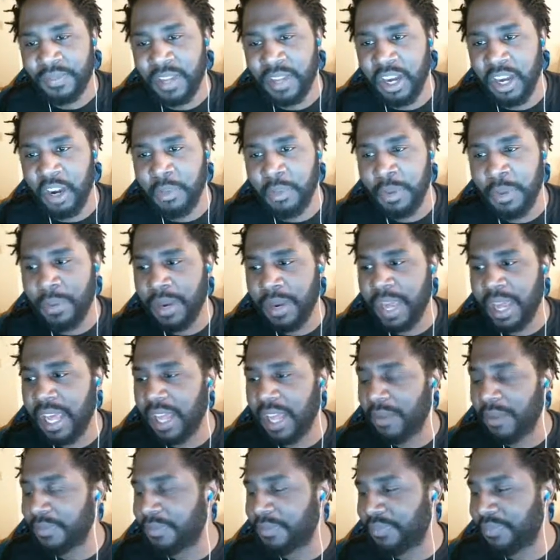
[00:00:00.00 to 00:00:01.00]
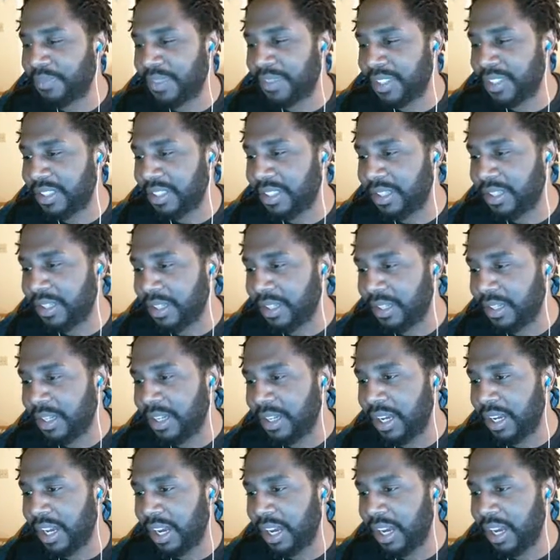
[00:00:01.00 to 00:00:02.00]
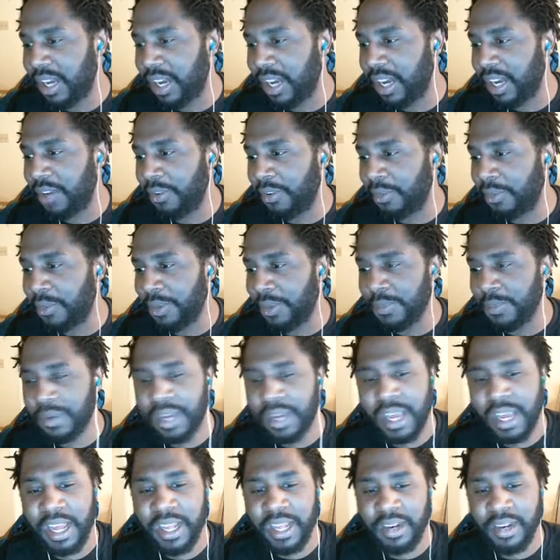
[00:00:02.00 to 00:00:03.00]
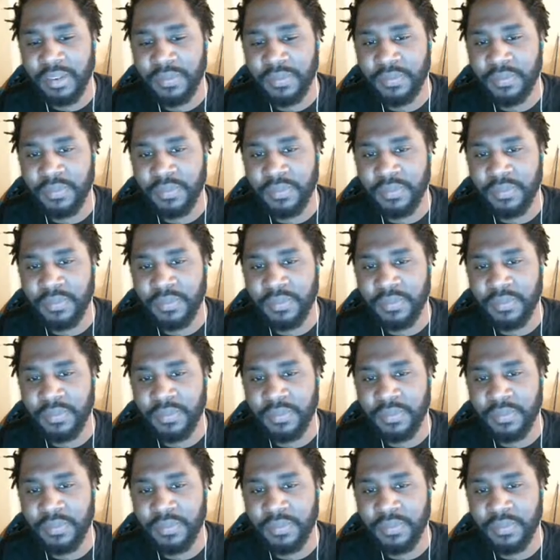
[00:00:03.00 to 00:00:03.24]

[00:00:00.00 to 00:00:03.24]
I remember that. I, I remember that.